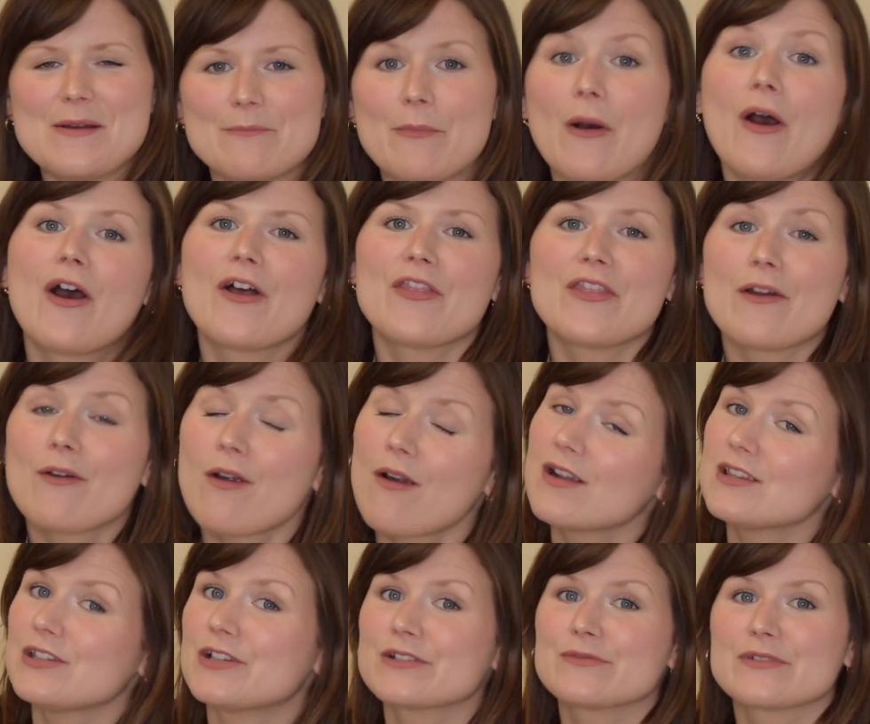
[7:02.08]
But there are
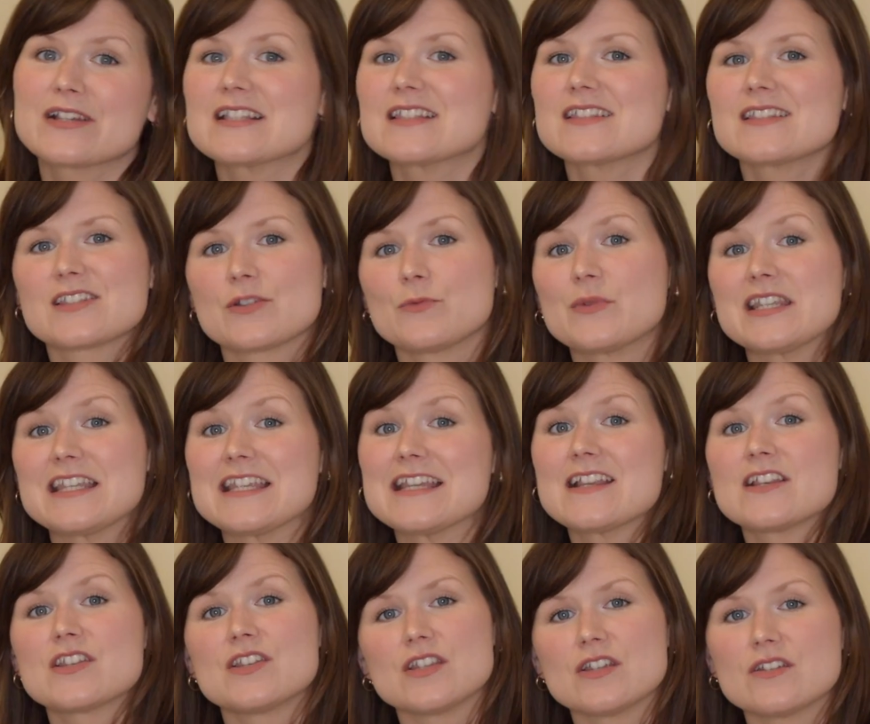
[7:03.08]
a lot of reasons that we
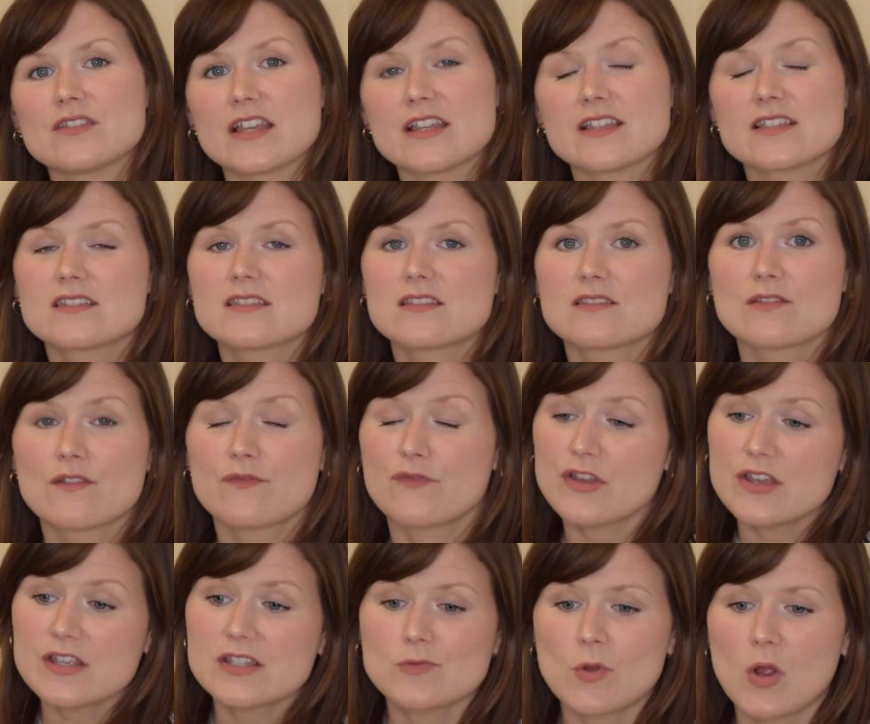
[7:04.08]
need to do this. The
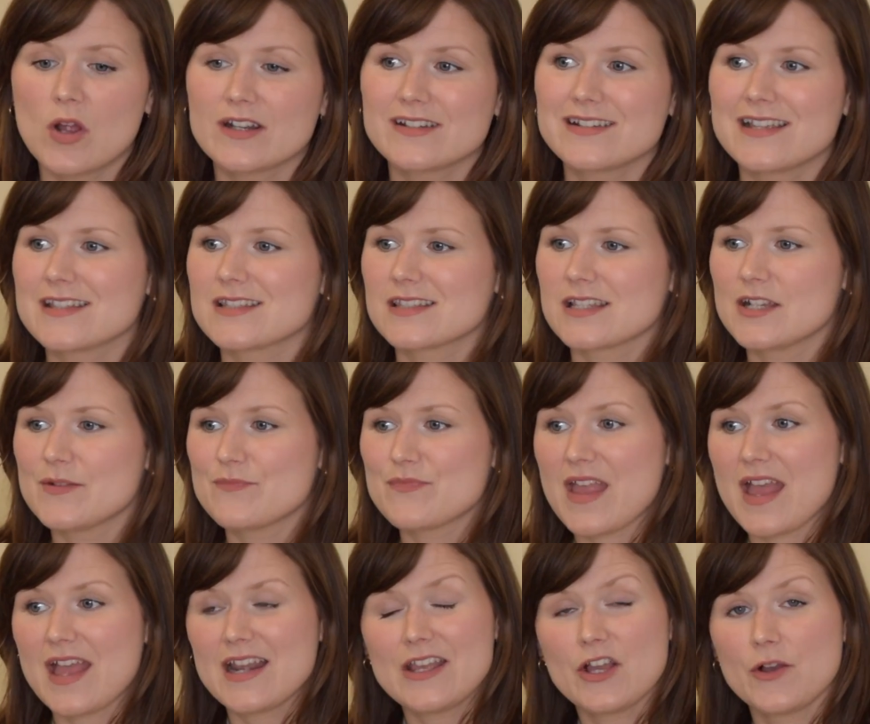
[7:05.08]
first one is that
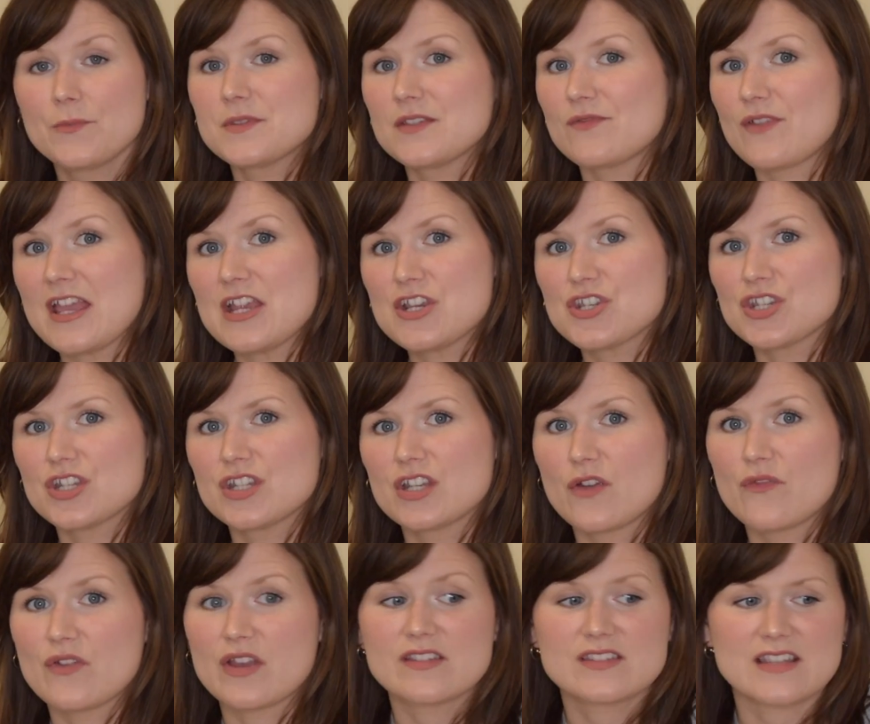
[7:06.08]
any observation
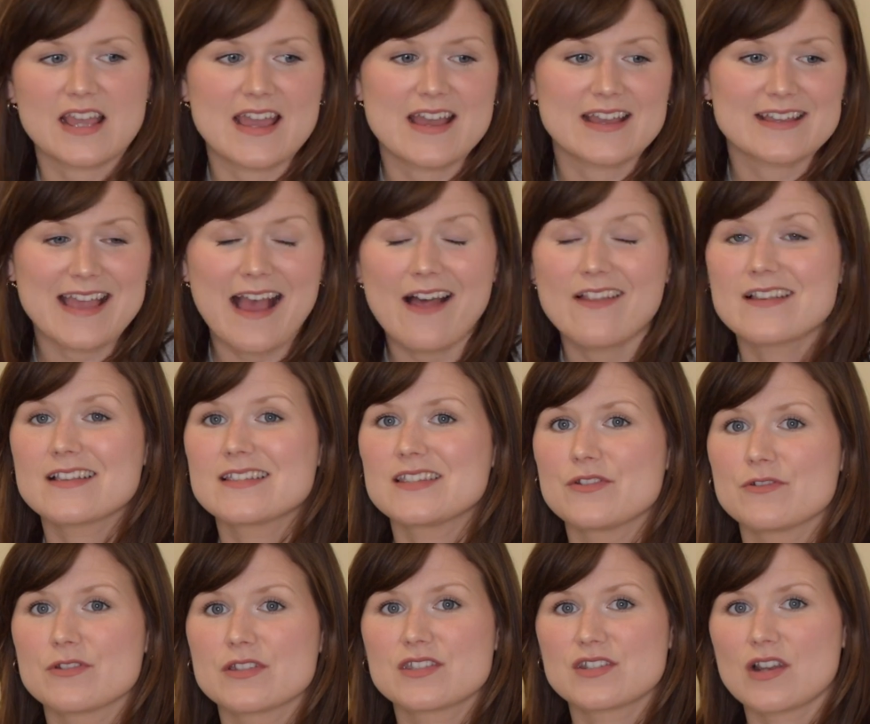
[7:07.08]
of, say, a galaxy
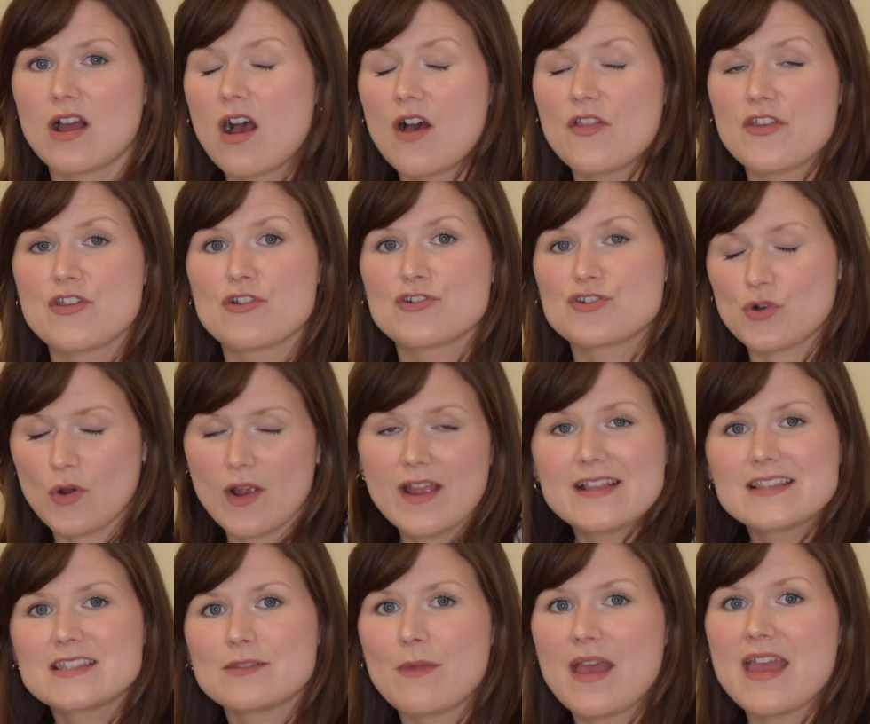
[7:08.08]
or a star that you're
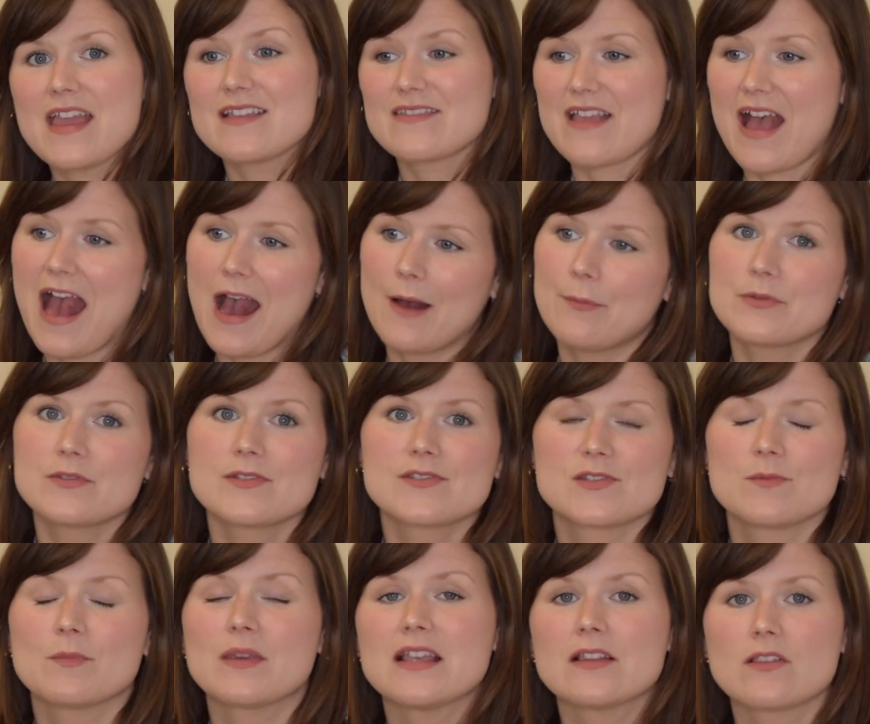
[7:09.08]
trying to make that happens to be